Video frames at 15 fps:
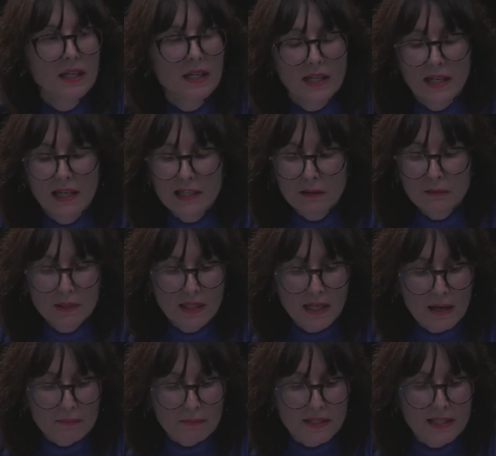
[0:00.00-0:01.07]
Hegel
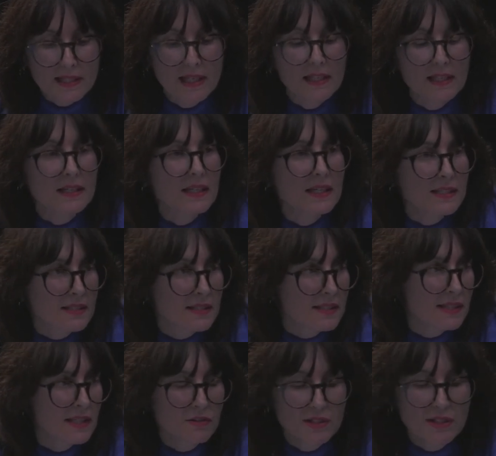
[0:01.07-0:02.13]
becomes a
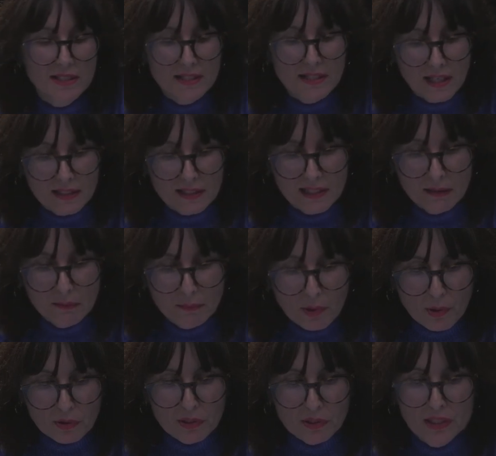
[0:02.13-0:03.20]
necessary starting
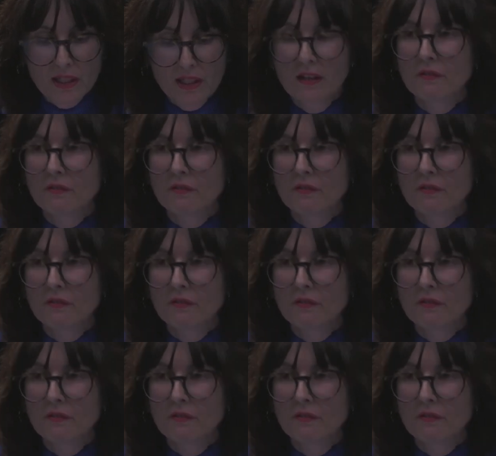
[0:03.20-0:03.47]
point